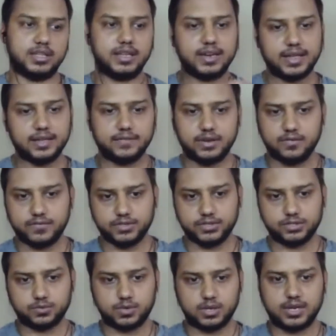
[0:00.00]
then I will
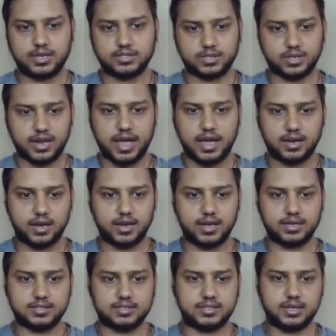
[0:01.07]
visualize or
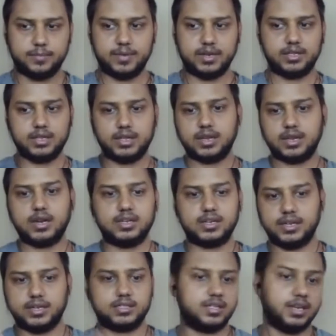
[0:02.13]
analyze them, and then I'll
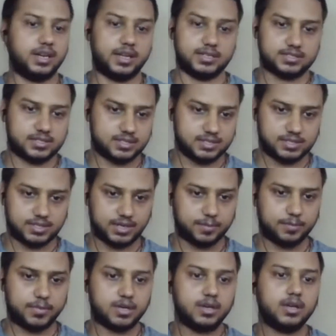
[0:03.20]
take the next step